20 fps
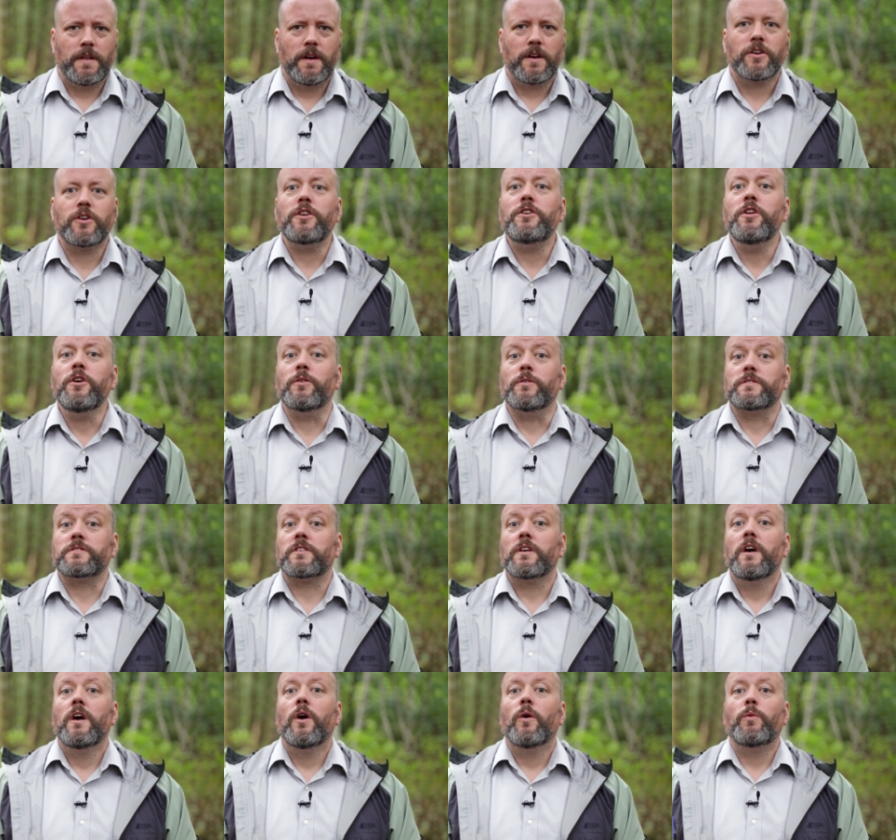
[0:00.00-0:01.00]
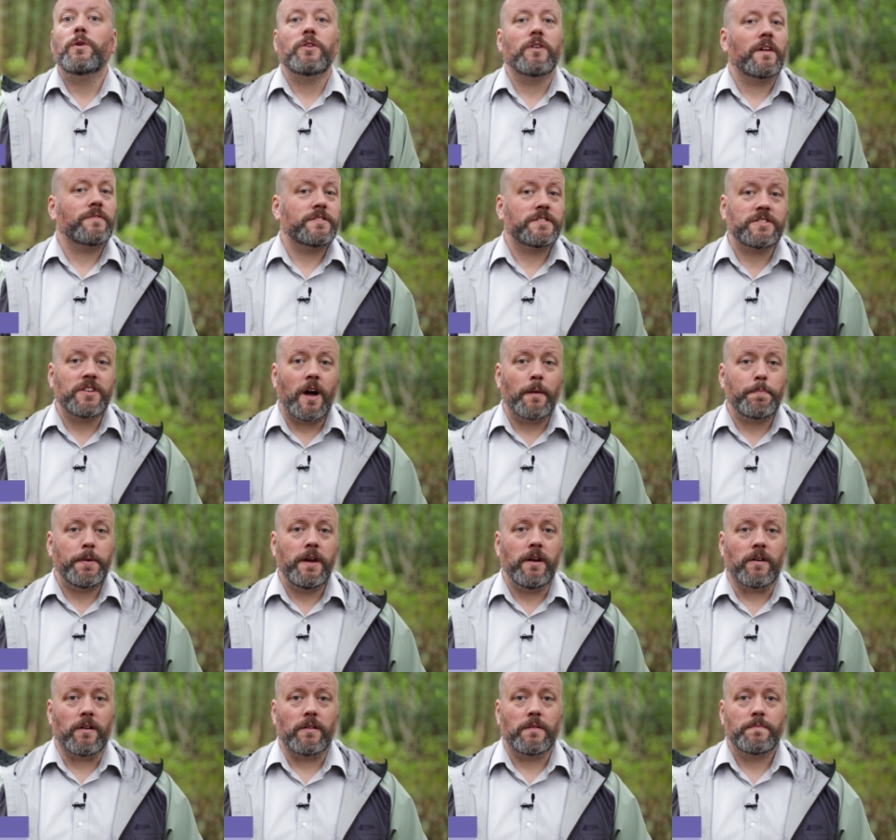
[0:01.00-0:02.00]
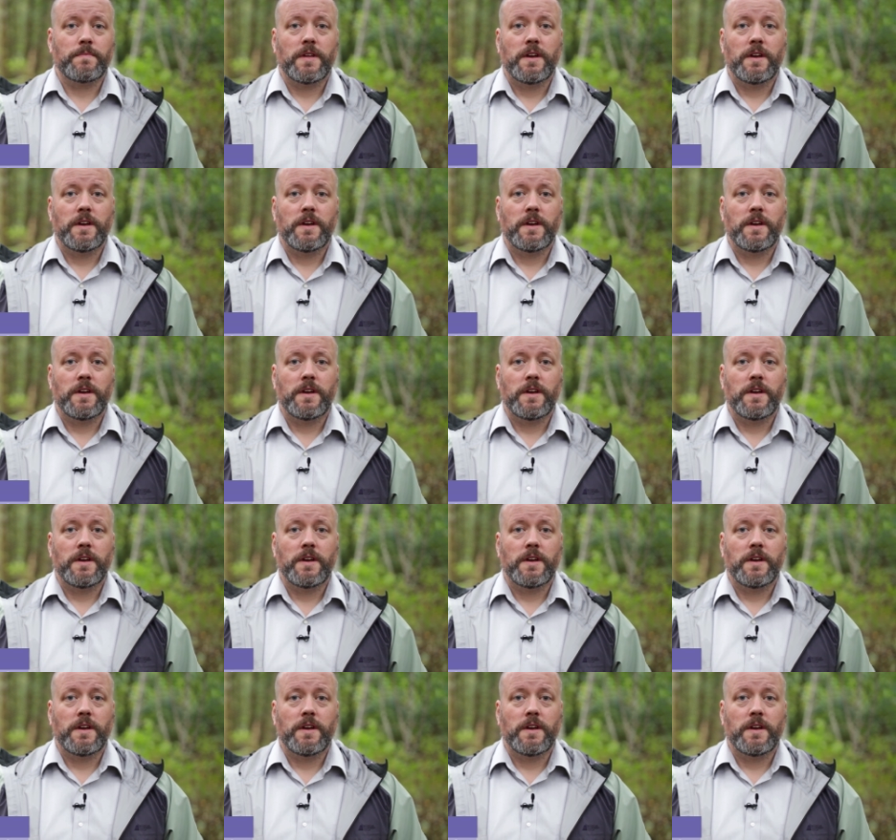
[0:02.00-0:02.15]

Good news, we don't have to stop here.